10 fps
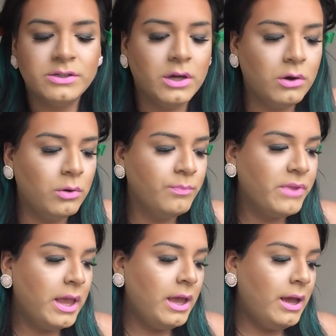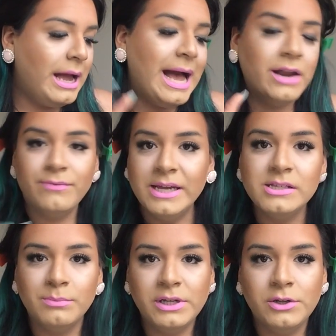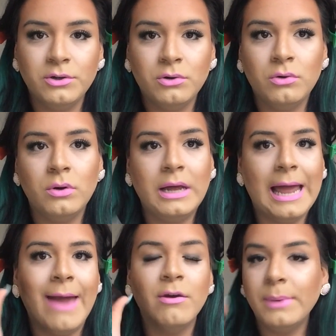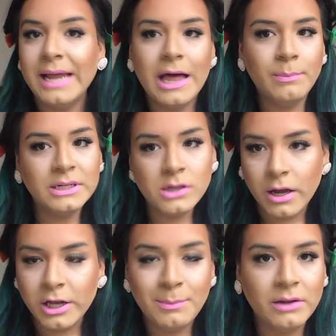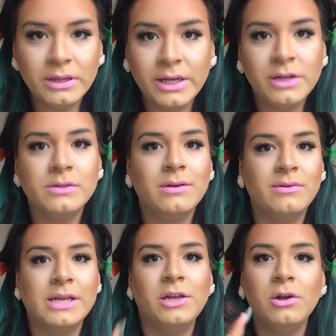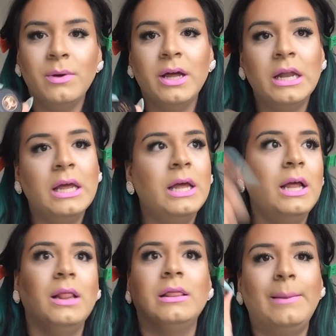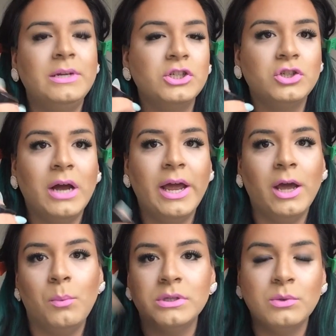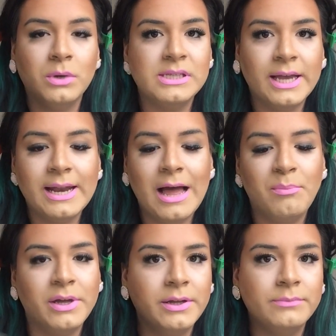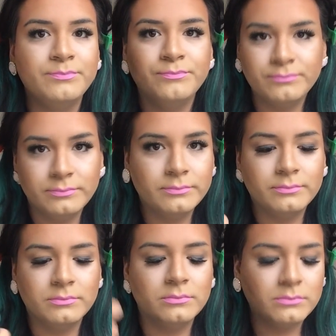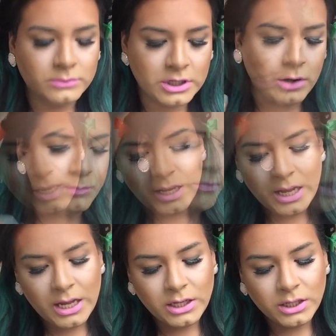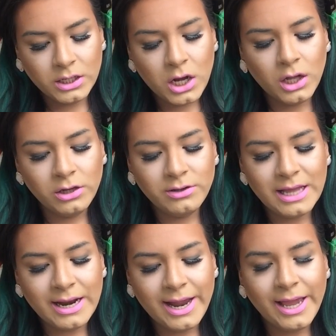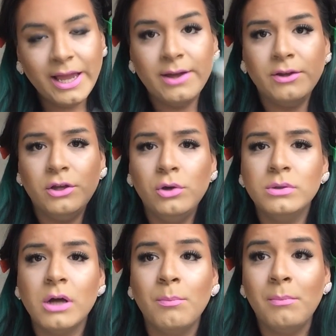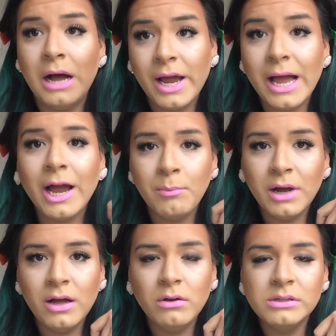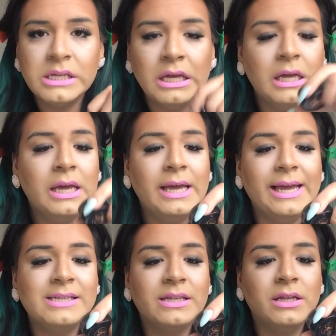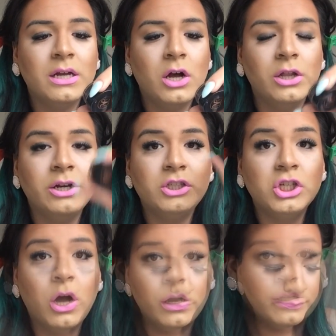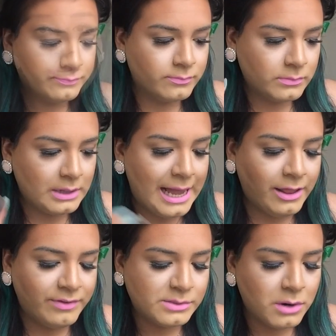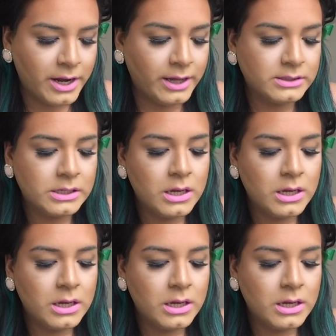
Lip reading: So I had to find something new. Everybody had been talking about this, so I was like, you know what? Let me just try it. What's the worst that can happen? So the color that I use on my eyebrows is in the color chocolate. I love this product.